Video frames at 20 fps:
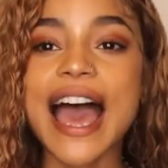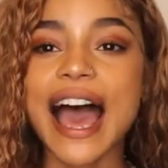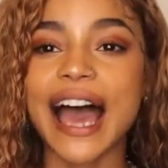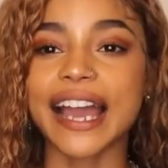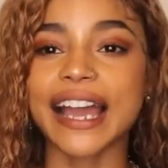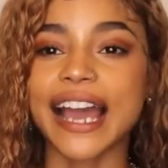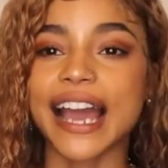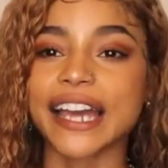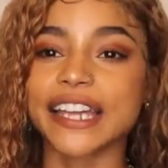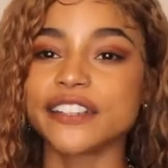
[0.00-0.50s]

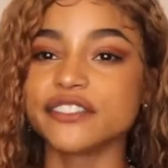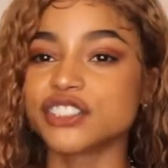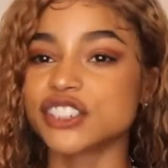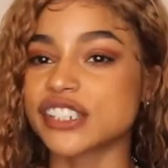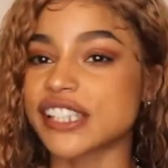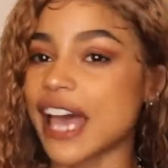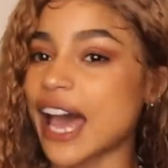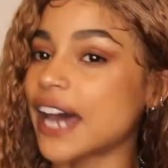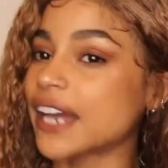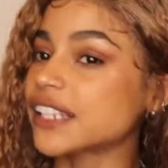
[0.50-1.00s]
I kind of
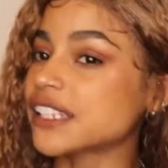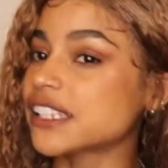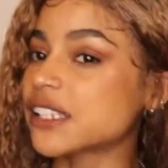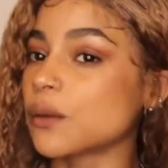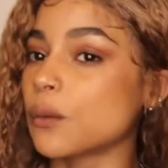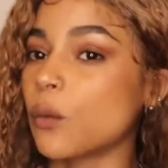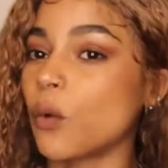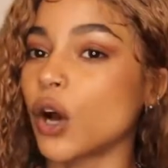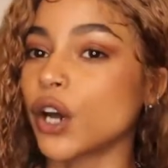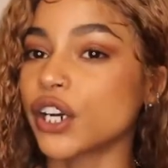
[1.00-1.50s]
just added
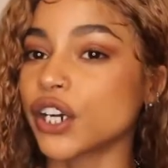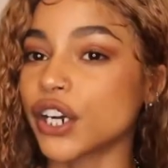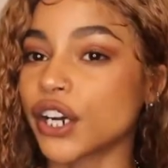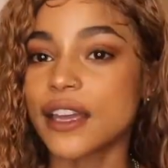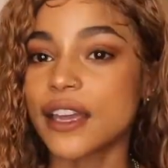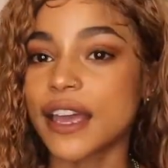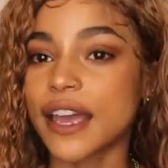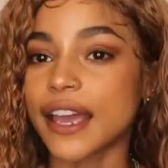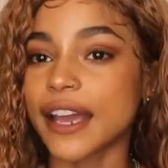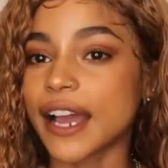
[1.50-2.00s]
some water
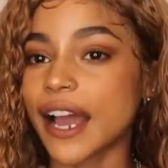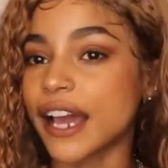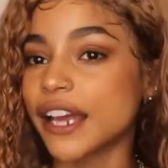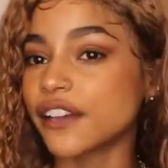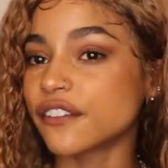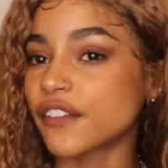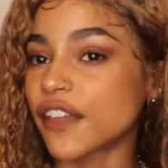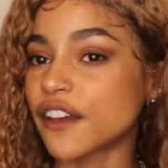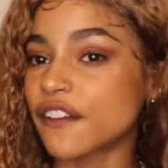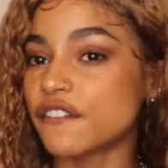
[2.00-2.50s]
and kind
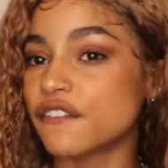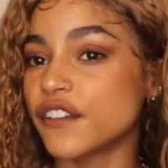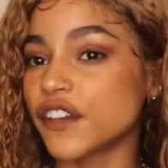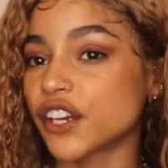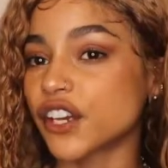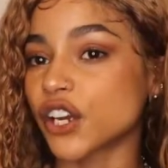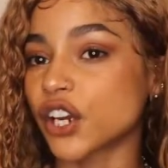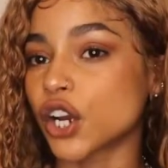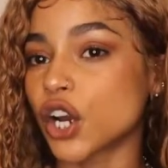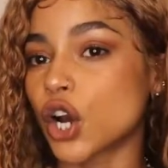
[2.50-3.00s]
of
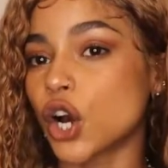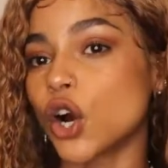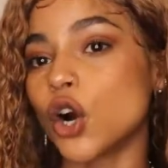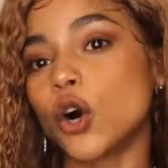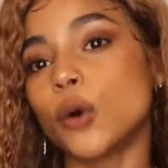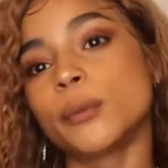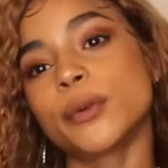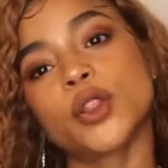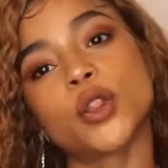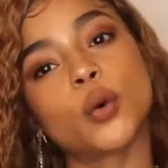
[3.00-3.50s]
finger
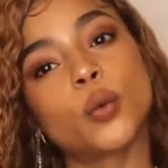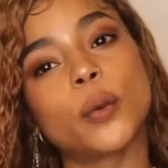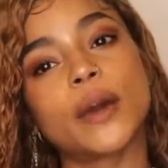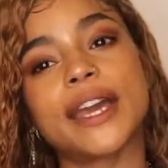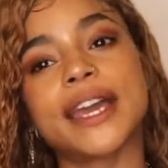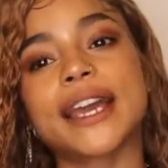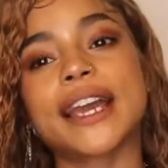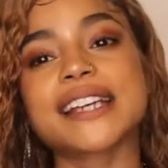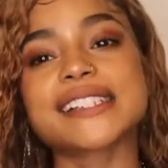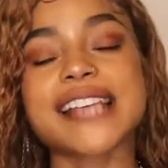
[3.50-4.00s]
combed the
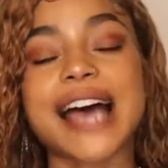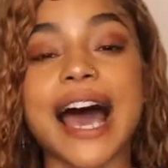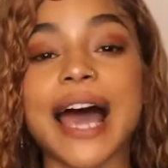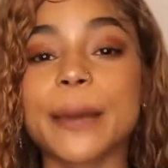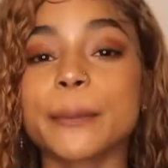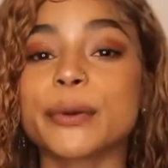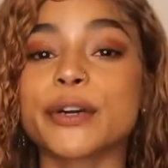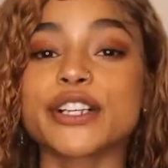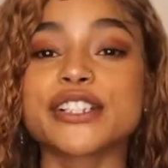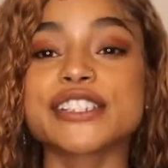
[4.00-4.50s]
wig because
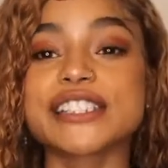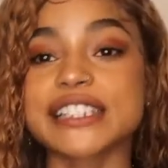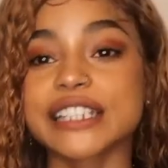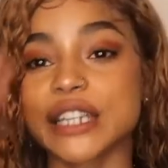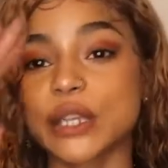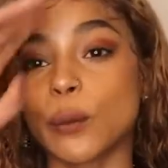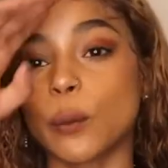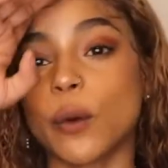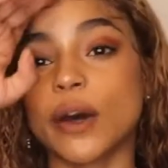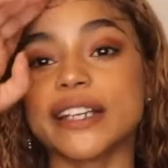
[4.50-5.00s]
I
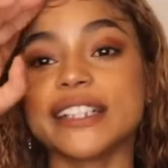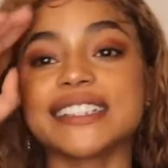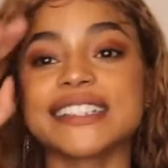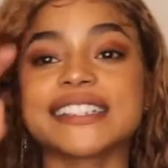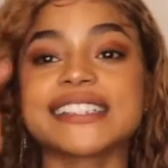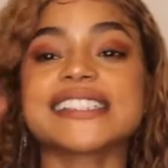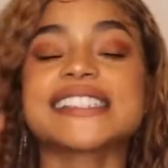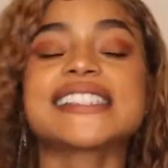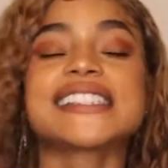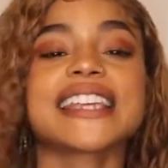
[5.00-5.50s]
personally wanted
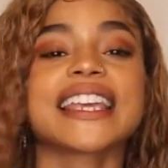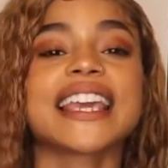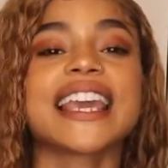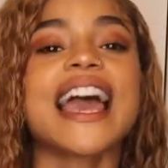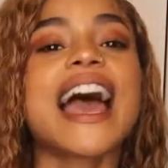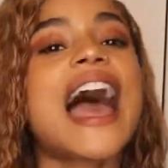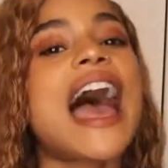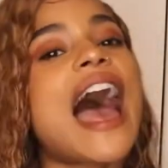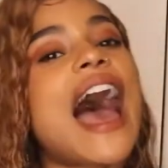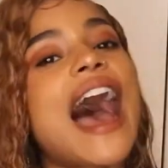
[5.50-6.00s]
to
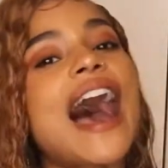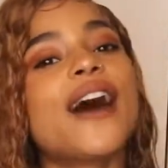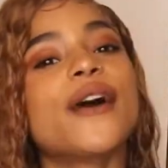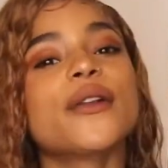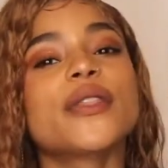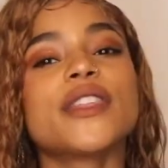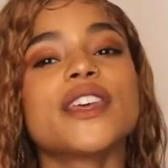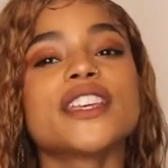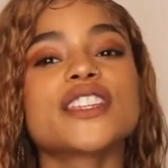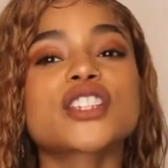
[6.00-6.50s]
see
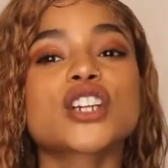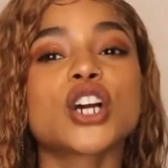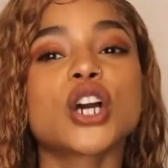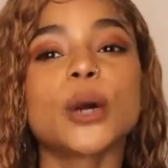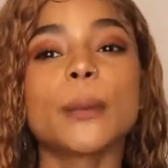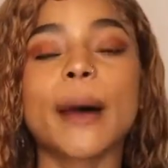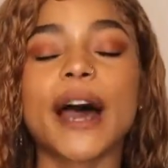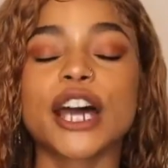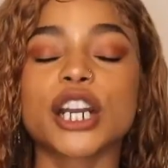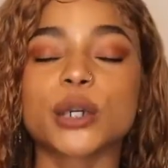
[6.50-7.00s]
how this
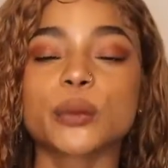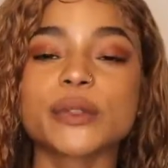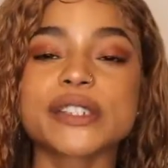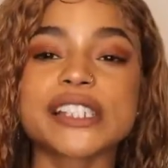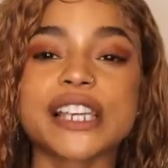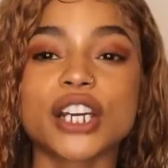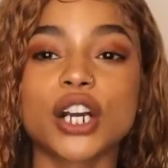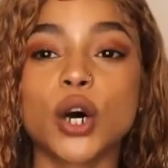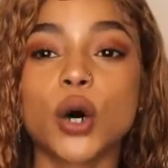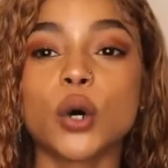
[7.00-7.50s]
curl pattern was
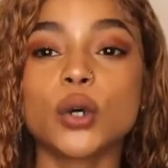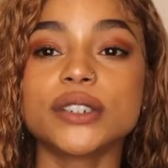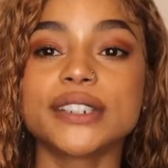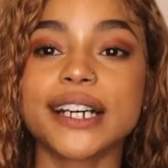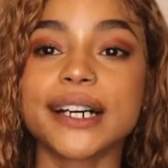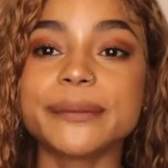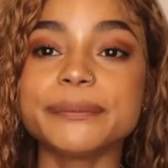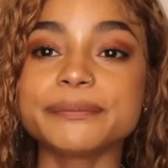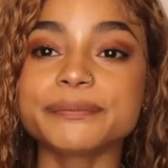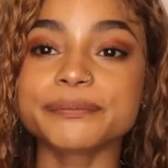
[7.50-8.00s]
gonna hold
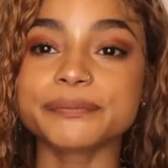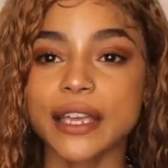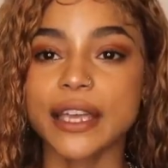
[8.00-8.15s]
up.